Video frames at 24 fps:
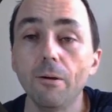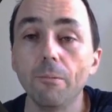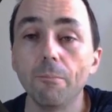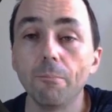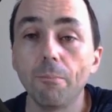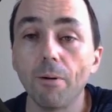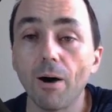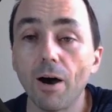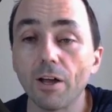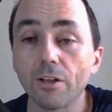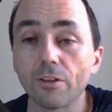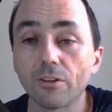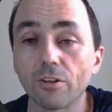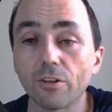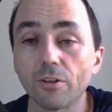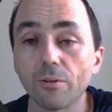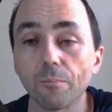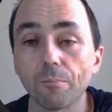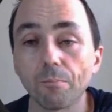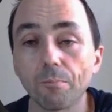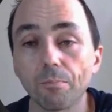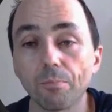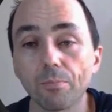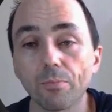But
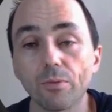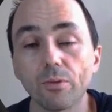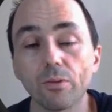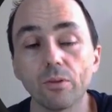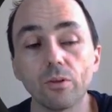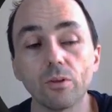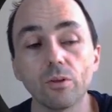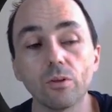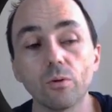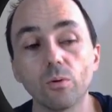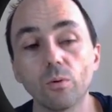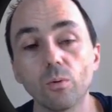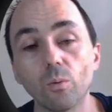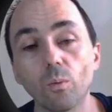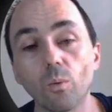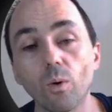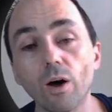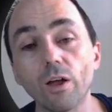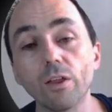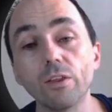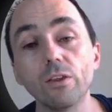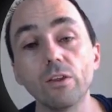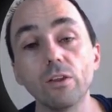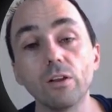
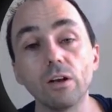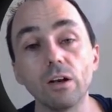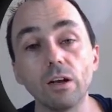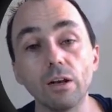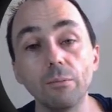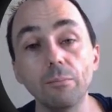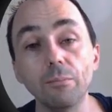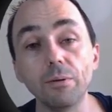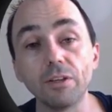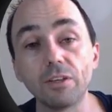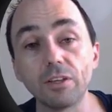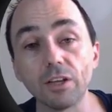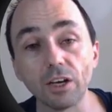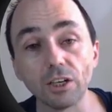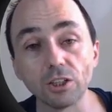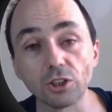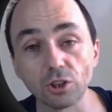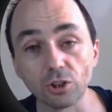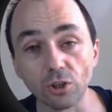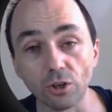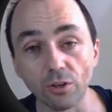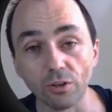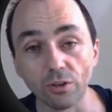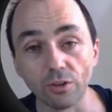one
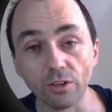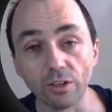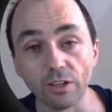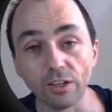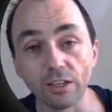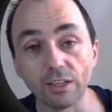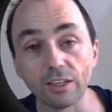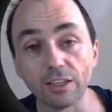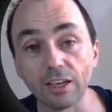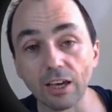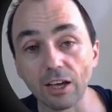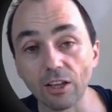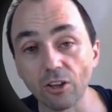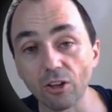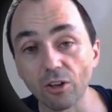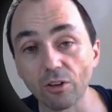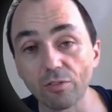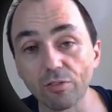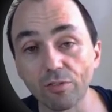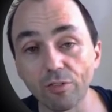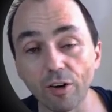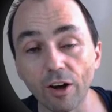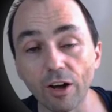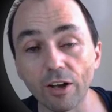limitation, it cannot
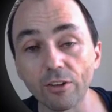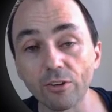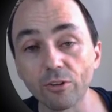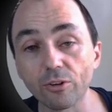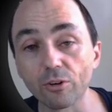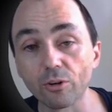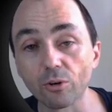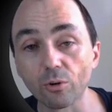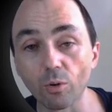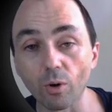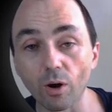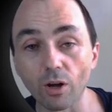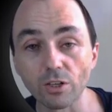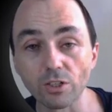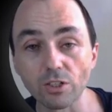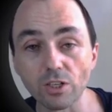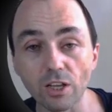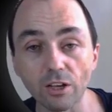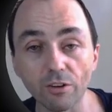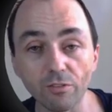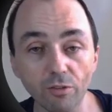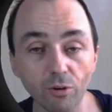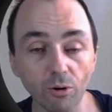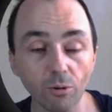find the
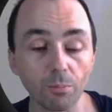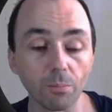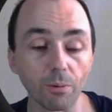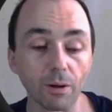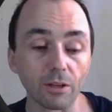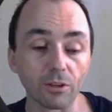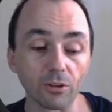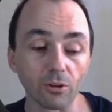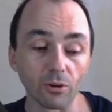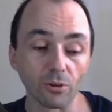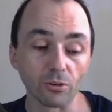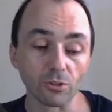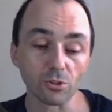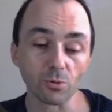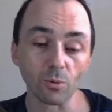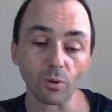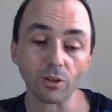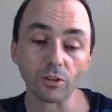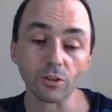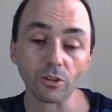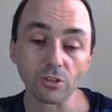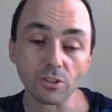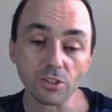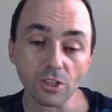cross-level patterns.
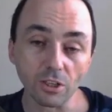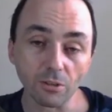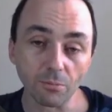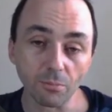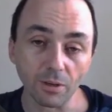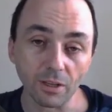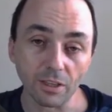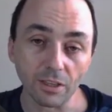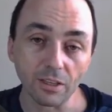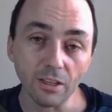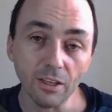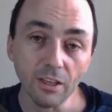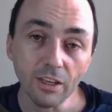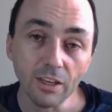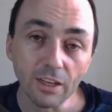What does it mean?